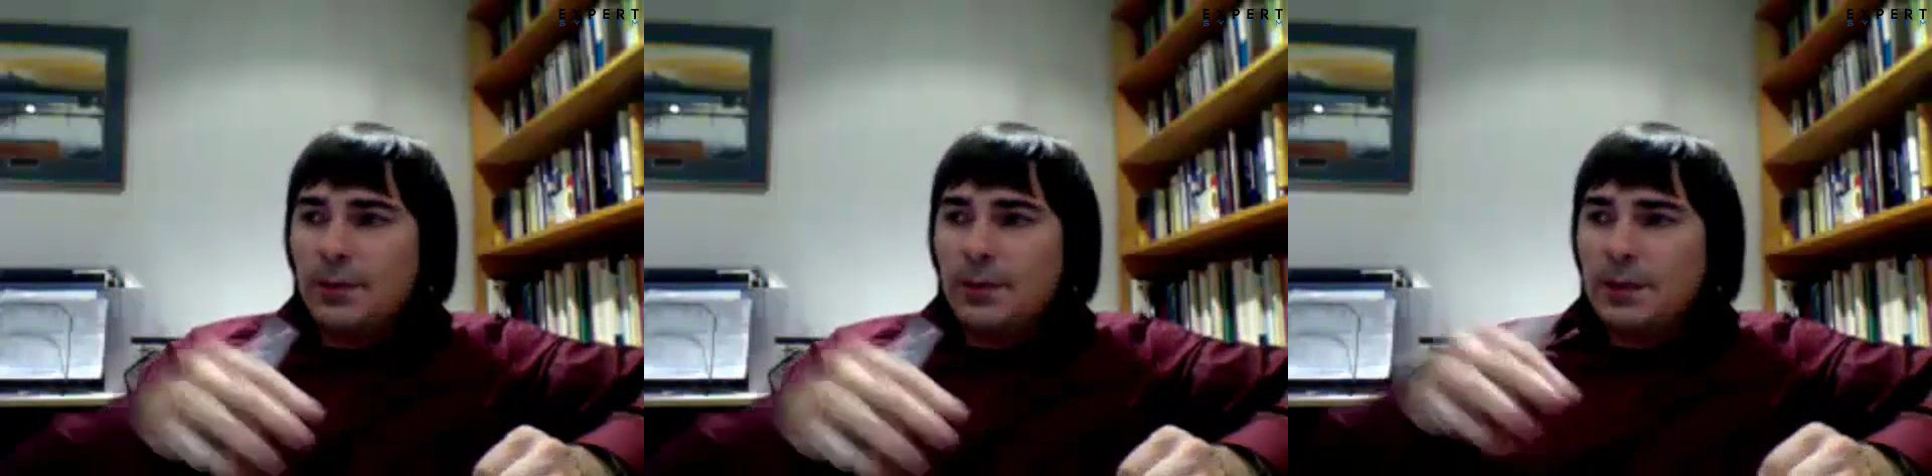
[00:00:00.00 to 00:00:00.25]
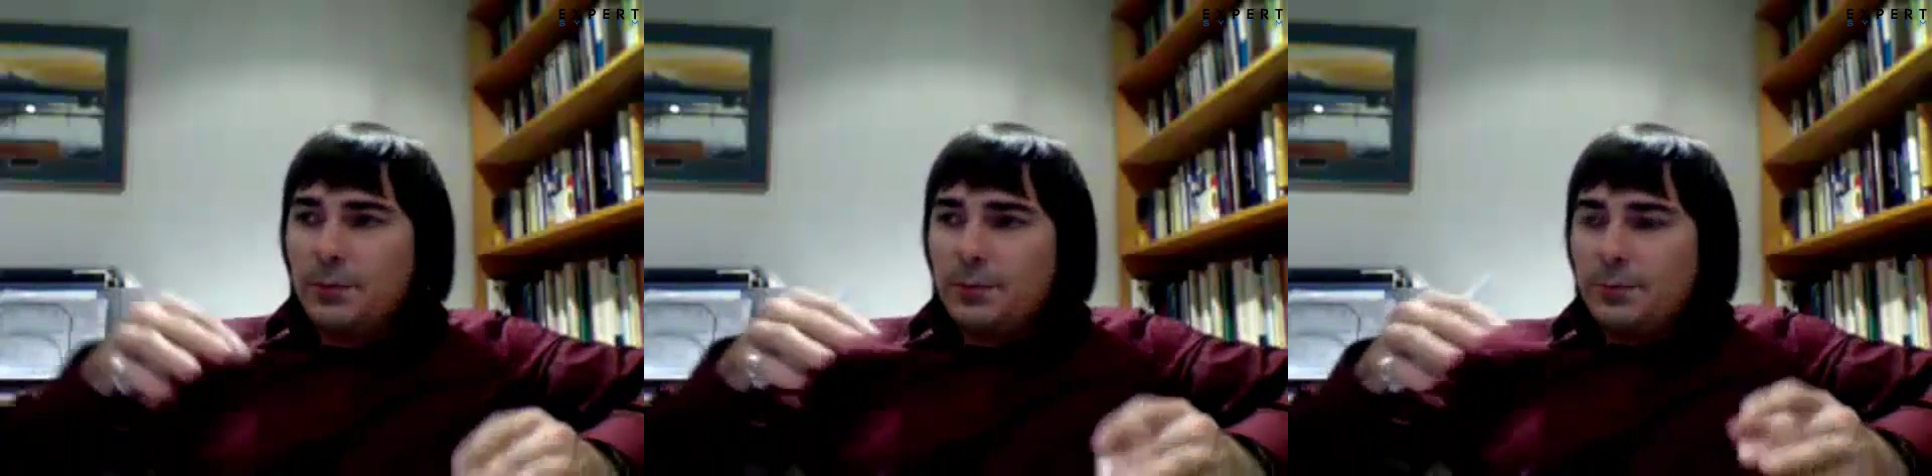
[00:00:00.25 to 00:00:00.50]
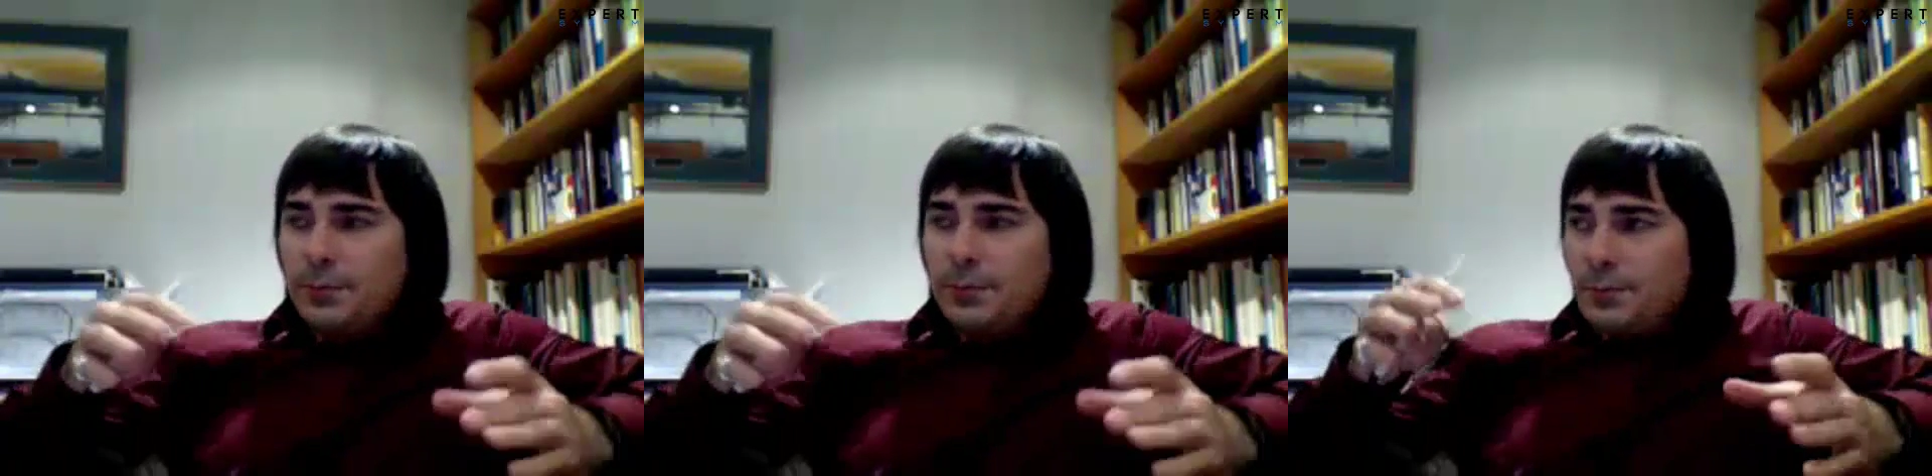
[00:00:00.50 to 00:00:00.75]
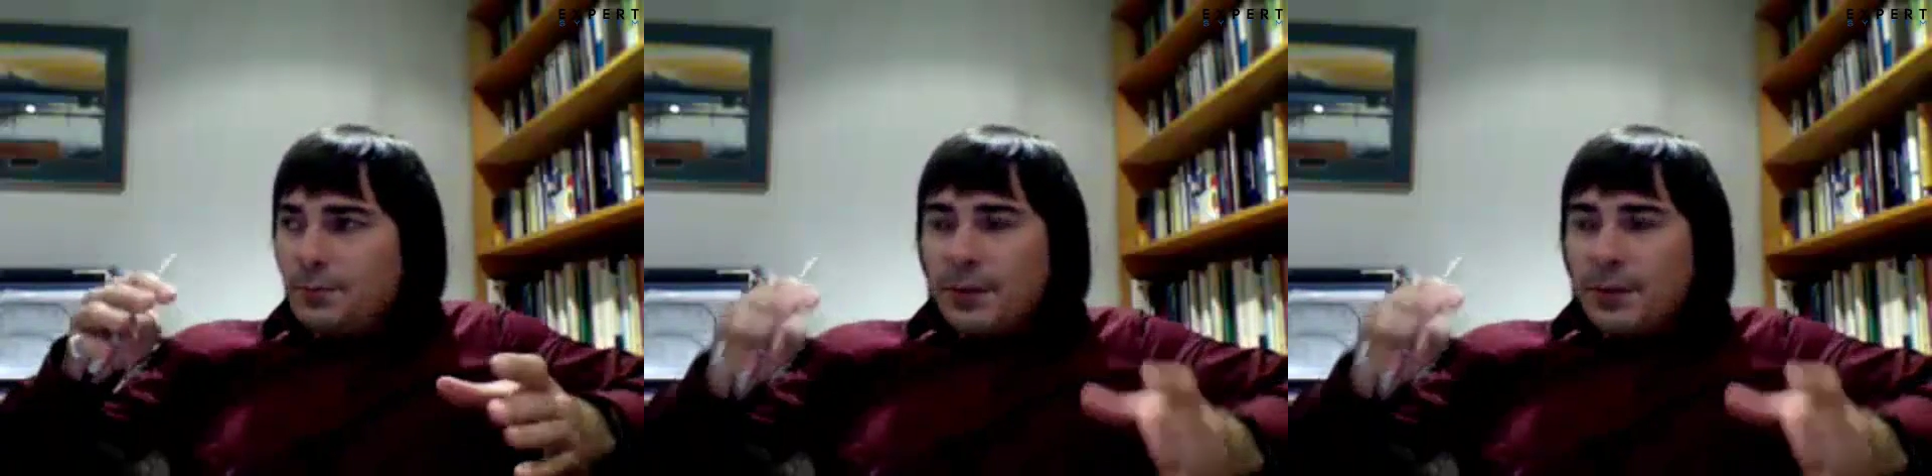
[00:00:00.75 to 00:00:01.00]
But
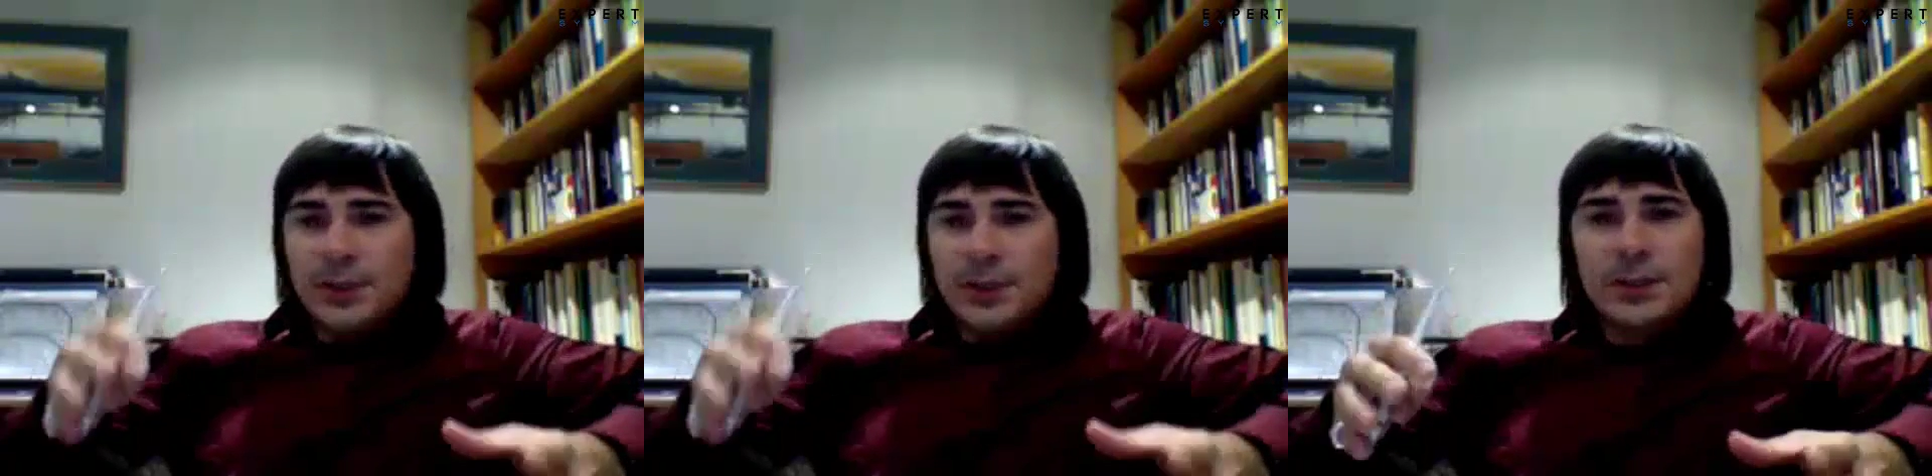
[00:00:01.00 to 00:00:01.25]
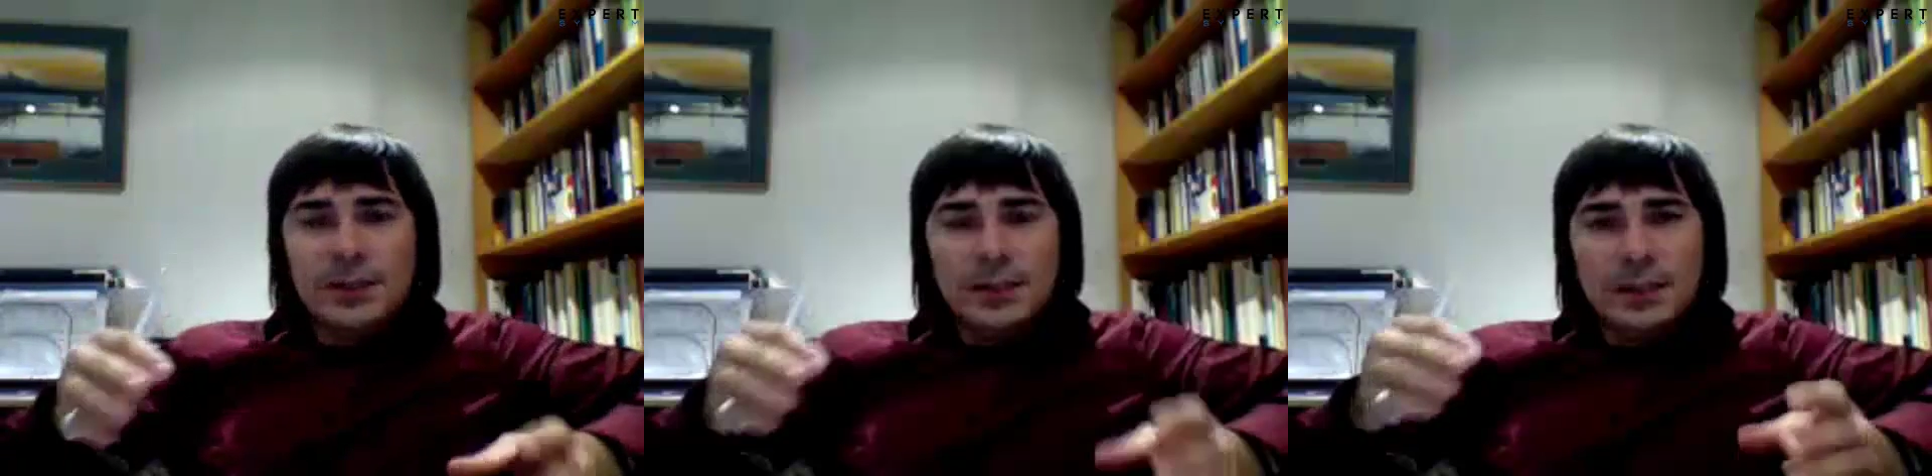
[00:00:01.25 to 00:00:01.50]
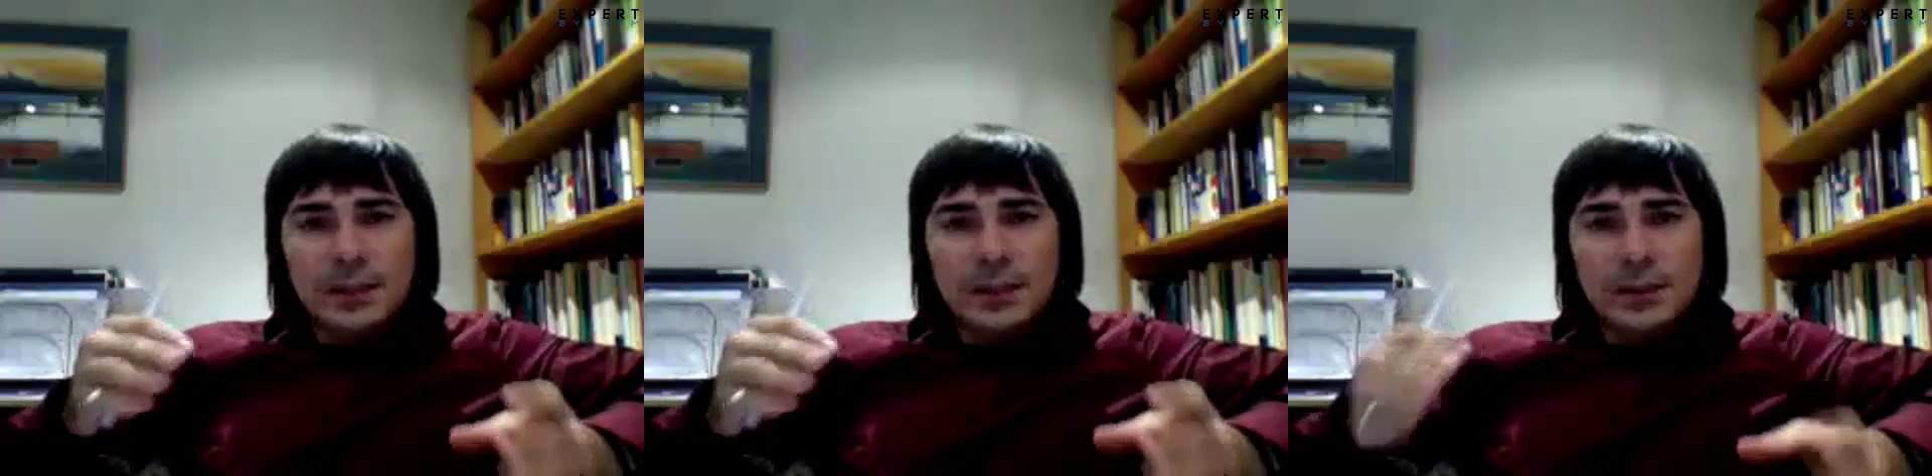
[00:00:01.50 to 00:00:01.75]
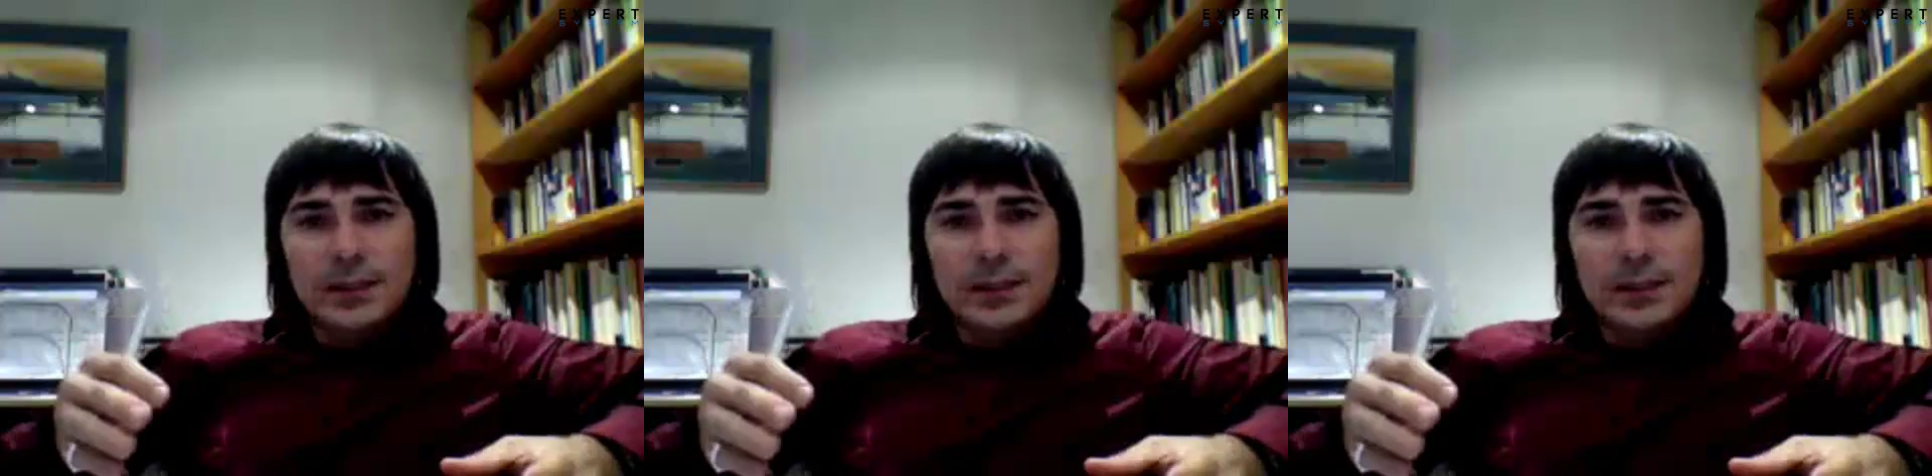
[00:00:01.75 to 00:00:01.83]
patient still